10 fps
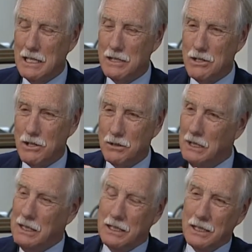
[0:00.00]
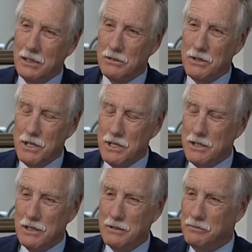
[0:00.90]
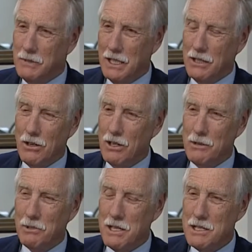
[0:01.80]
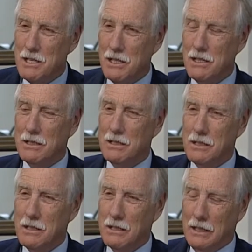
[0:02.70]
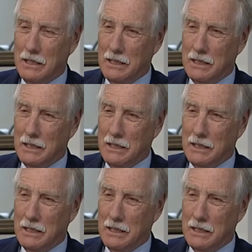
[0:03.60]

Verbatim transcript: And so, you know, just uh, getting caught up, listening, and uh,